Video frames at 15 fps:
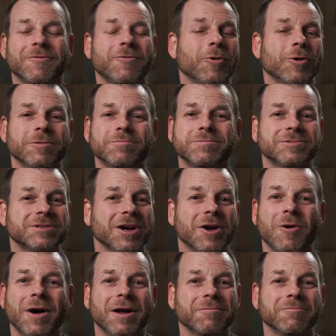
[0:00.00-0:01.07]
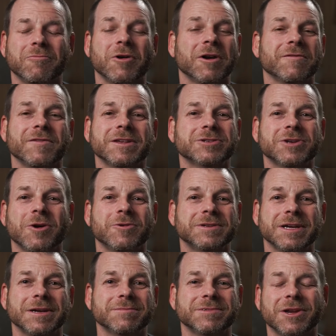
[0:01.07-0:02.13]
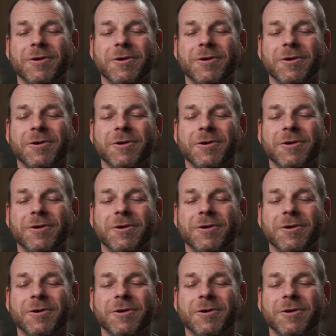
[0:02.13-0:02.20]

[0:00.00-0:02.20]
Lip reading: afford to go on one of these Go teams.